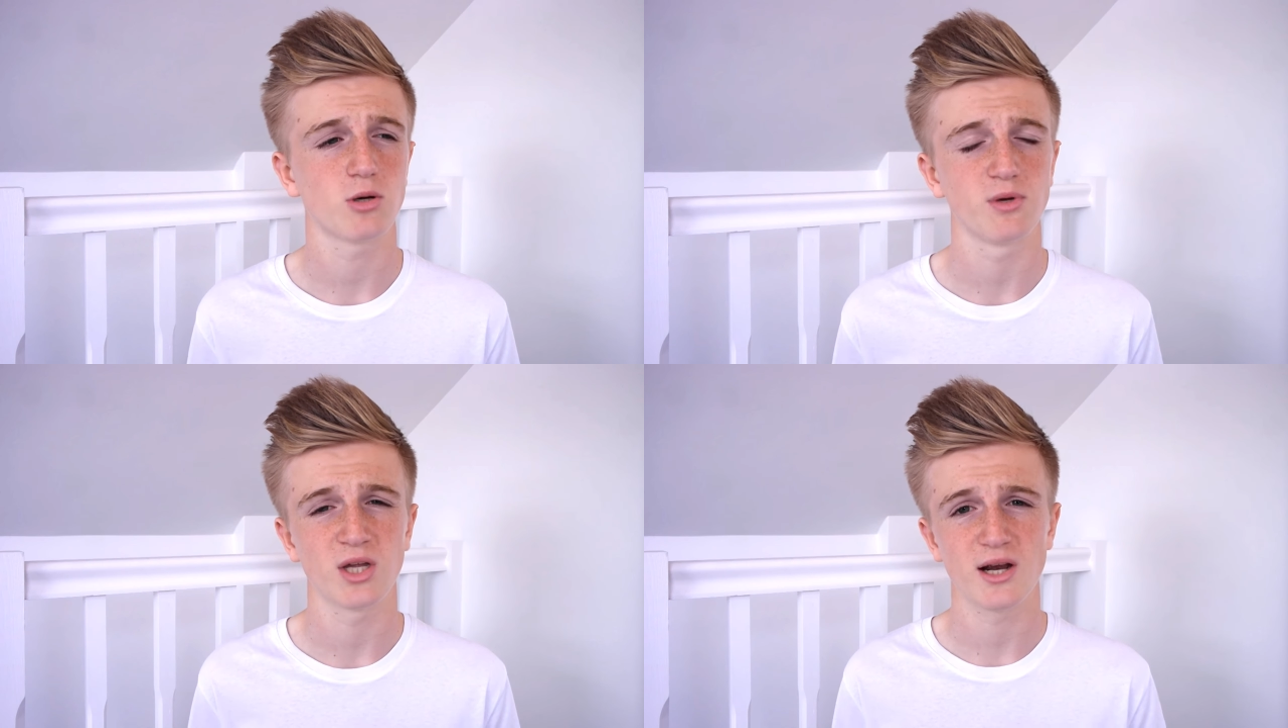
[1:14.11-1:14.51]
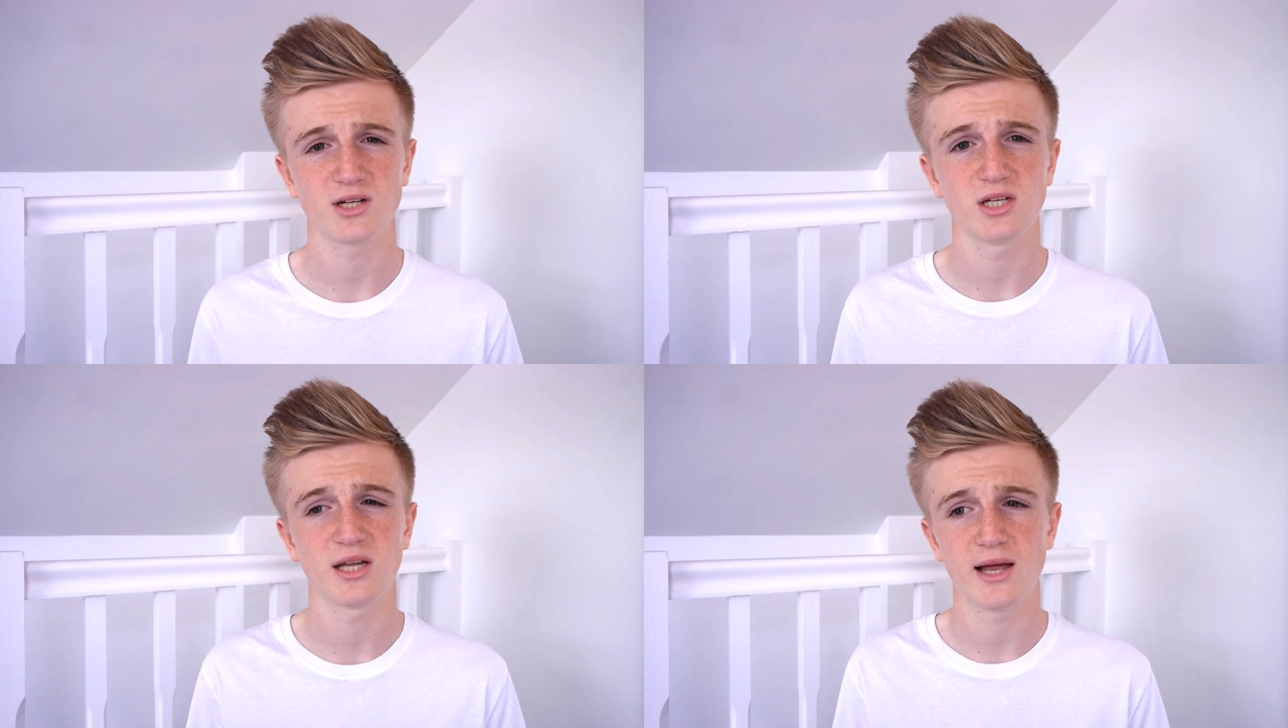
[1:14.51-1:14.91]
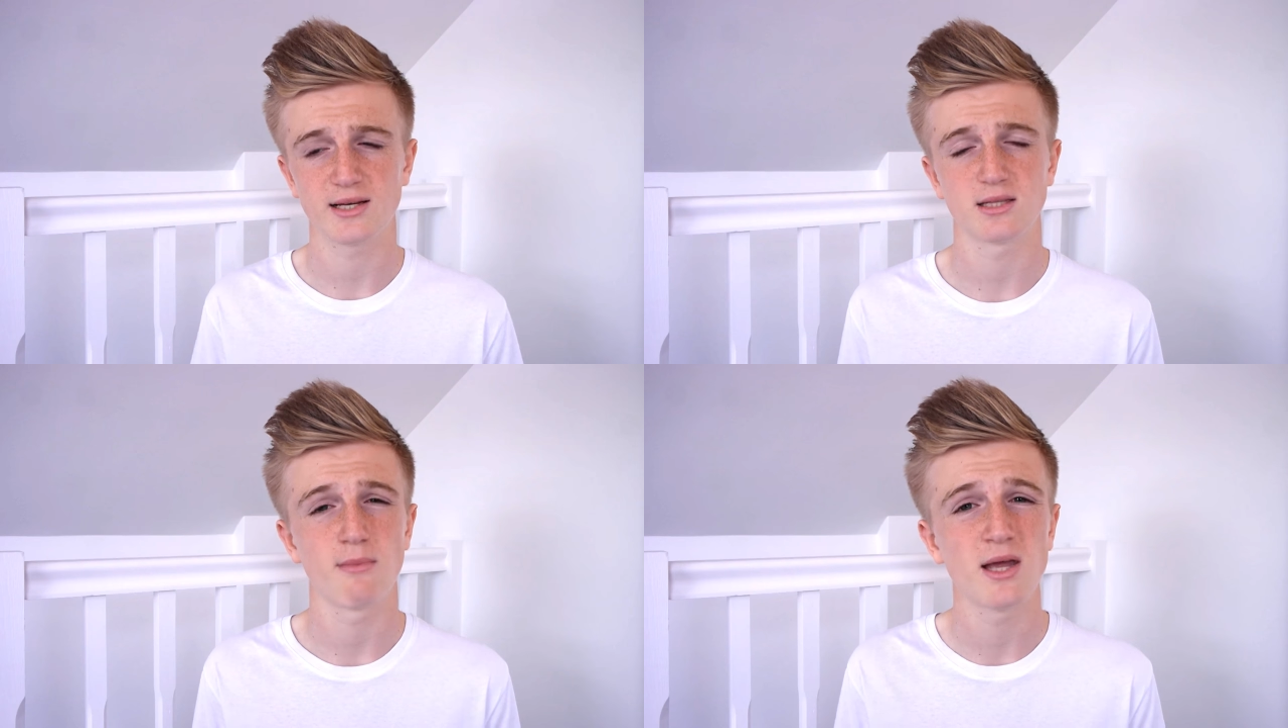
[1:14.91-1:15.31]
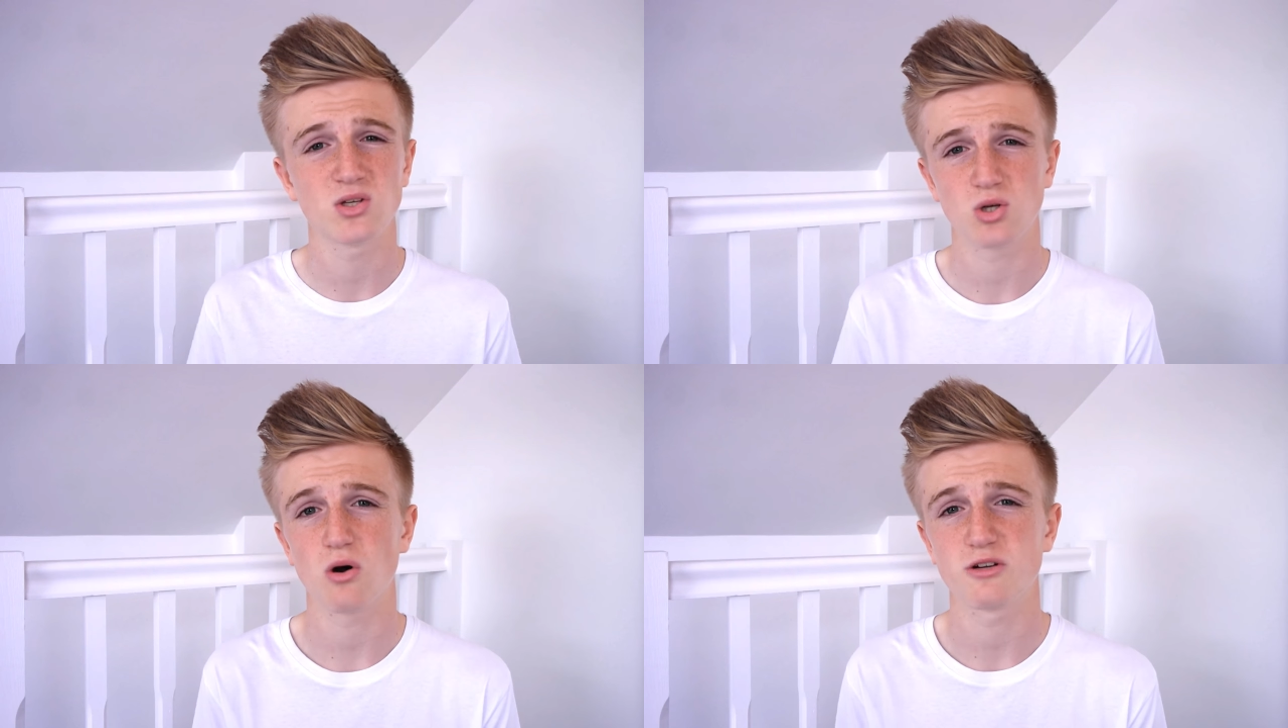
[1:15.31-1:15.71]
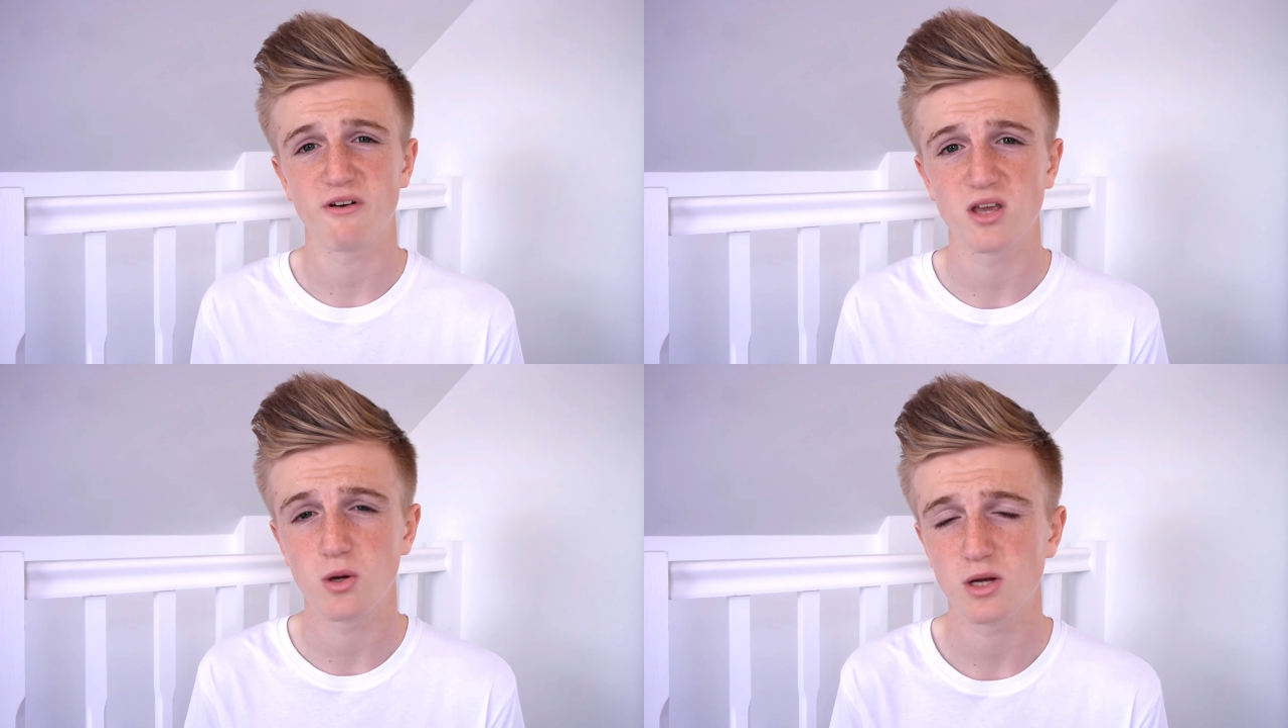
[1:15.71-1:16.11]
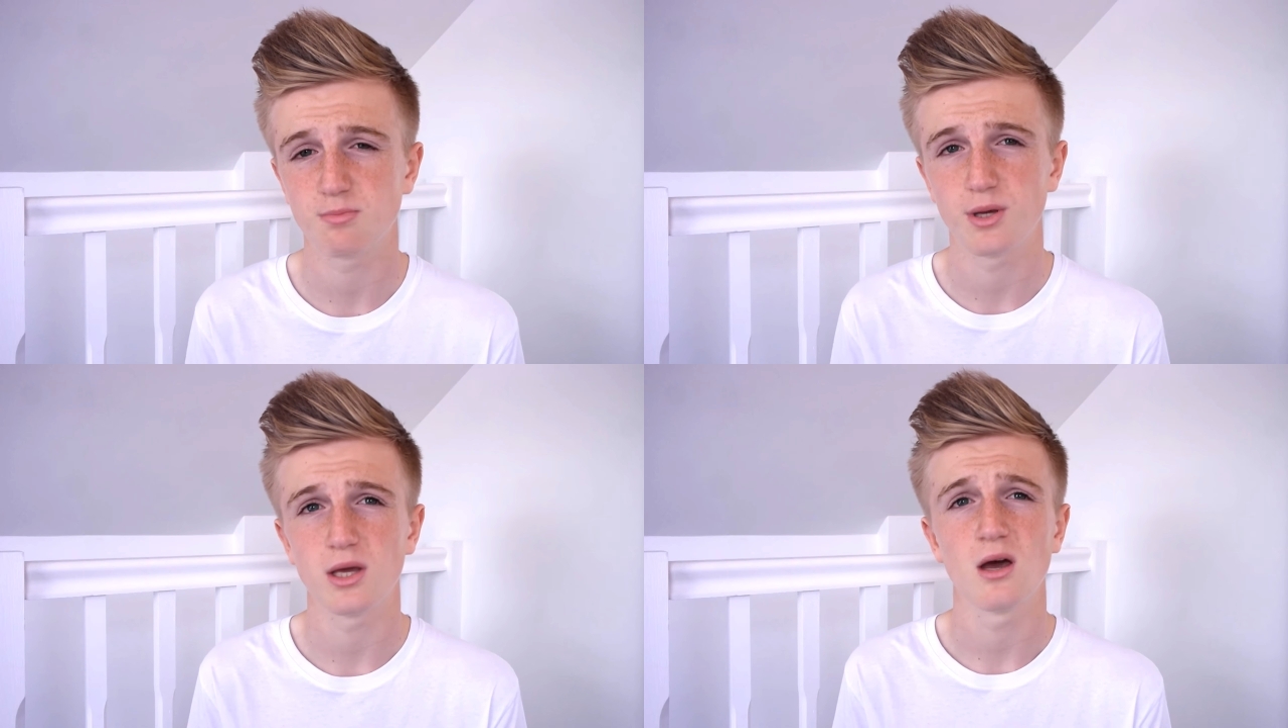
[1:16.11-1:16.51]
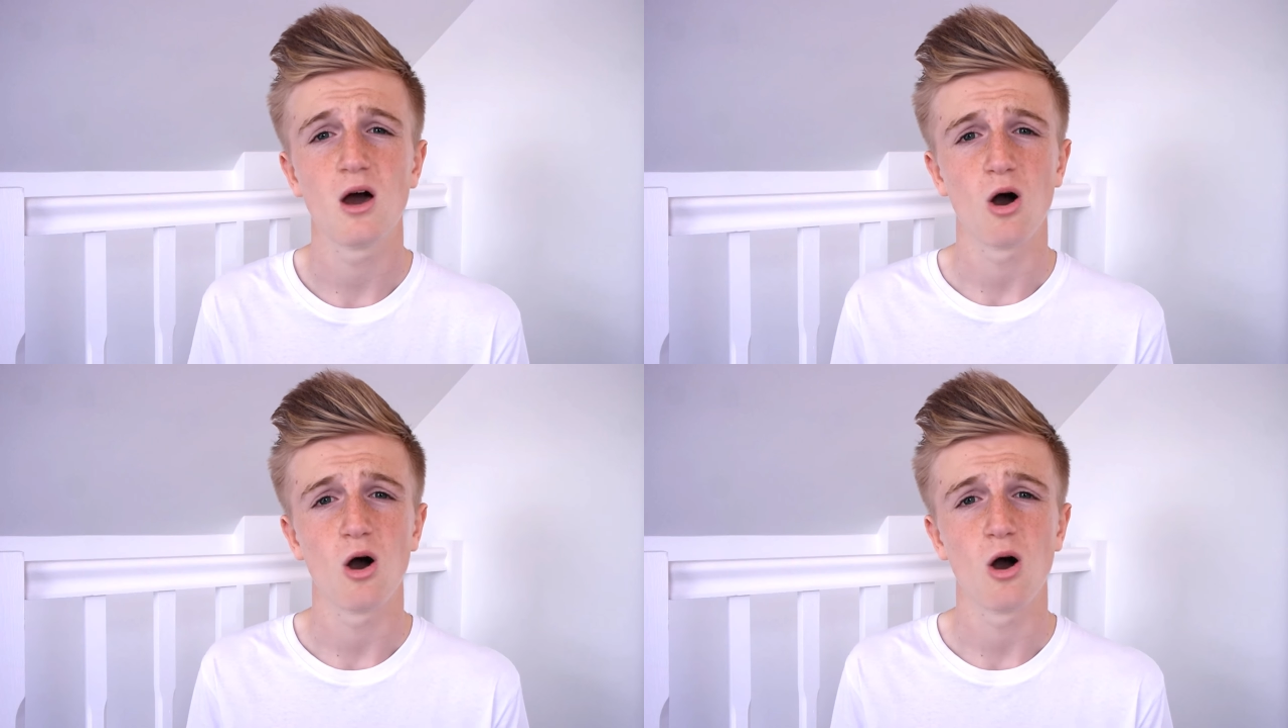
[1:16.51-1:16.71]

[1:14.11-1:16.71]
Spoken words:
you can actually connect to the main storage via USB